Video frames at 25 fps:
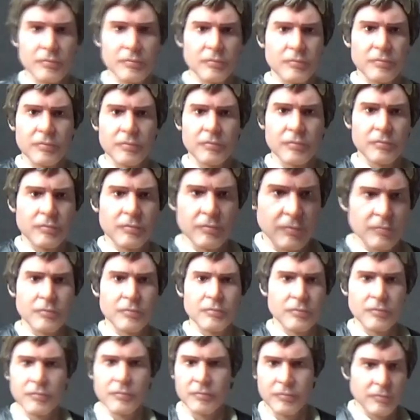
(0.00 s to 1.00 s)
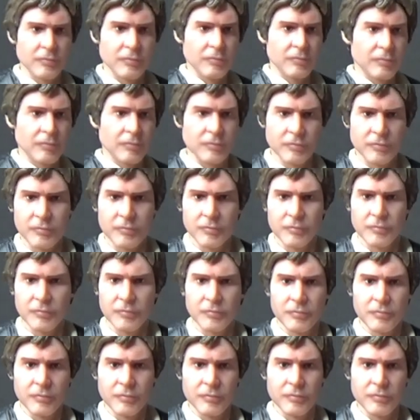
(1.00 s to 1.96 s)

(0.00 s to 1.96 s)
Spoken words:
[no speech]